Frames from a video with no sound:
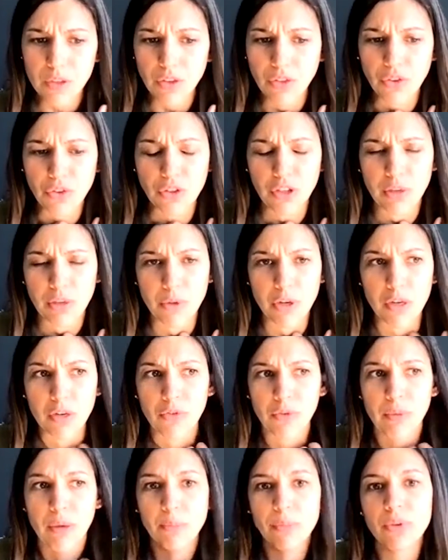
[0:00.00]
through the
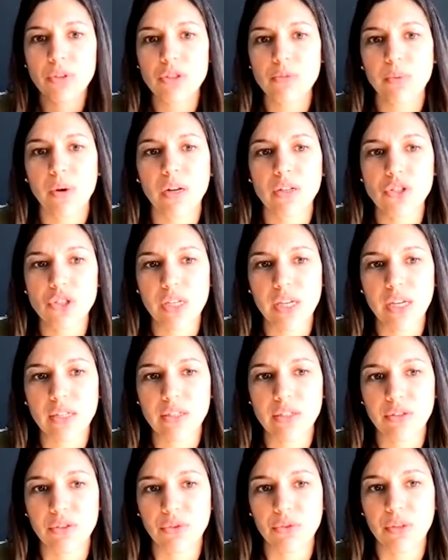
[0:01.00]
Community Remembrance
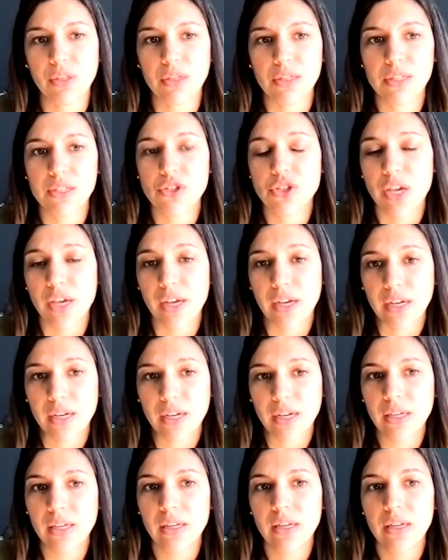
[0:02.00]
Project, through the
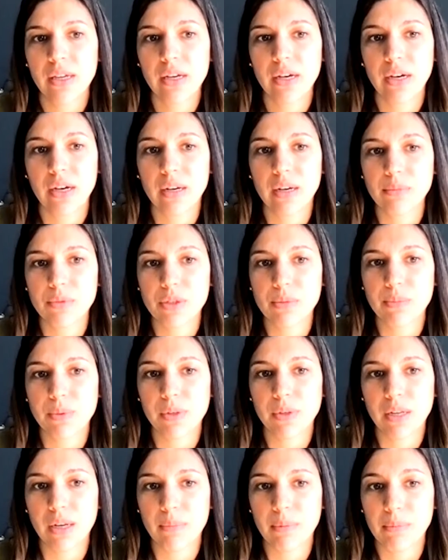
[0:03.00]
EJI, to
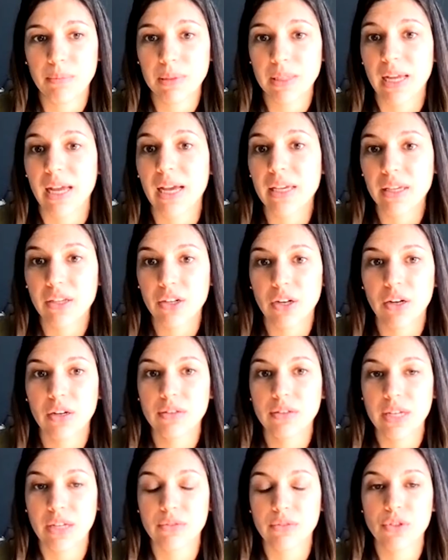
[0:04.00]
put up a plaque in
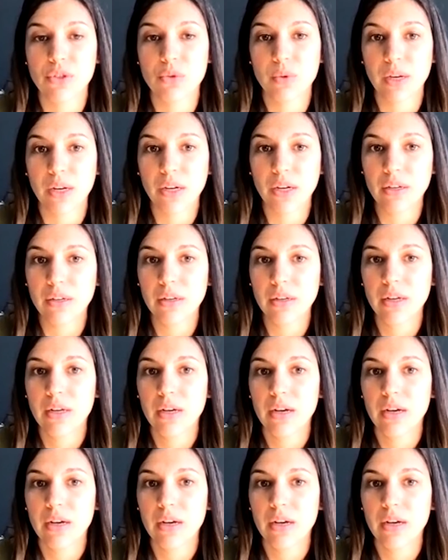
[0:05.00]
our town square